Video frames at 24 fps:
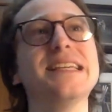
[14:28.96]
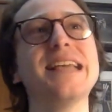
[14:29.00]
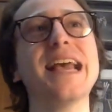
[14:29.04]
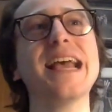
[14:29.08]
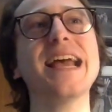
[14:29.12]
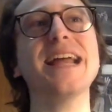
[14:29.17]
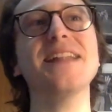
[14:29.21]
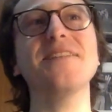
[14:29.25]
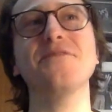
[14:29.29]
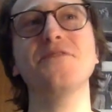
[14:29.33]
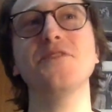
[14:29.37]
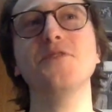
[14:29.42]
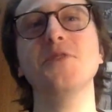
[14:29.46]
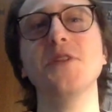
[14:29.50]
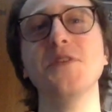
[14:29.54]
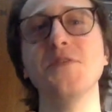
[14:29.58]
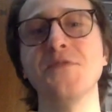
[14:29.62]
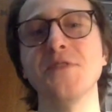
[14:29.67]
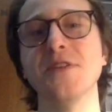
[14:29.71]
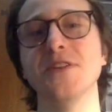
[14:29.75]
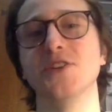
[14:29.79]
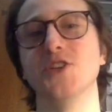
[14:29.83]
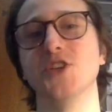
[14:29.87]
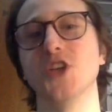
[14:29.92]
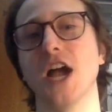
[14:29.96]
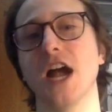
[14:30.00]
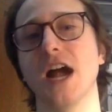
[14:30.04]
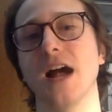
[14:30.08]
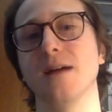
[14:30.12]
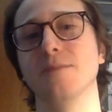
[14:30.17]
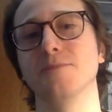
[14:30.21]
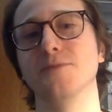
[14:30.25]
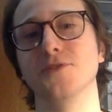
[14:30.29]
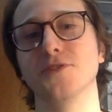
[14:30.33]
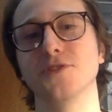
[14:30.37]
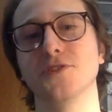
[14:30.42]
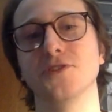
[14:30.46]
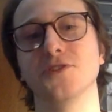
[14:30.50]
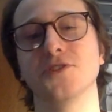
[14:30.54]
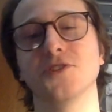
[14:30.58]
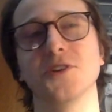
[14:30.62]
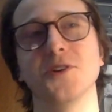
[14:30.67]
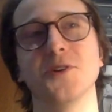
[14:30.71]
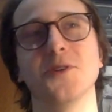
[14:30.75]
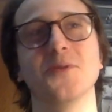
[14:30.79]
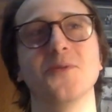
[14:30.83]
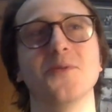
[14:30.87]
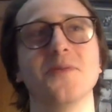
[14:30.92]
had a few different jobs.
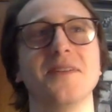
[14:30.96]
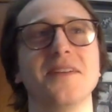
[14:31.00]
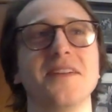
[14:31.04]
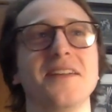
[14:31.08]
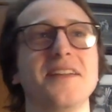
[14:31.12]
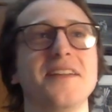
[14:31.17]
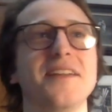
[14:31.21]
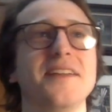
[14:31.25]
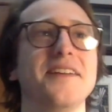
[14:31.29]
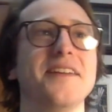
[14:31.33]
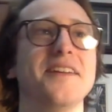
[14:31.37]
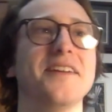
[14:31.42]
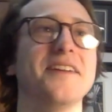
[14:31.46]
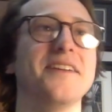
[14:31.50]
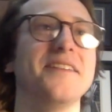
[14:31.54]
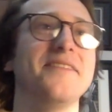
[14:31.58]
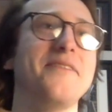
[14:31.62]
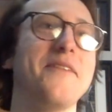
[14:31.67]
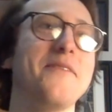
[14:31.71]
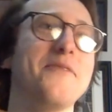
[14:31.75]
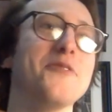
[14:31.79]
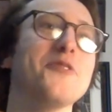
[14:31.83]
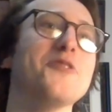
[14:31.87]
So, you ever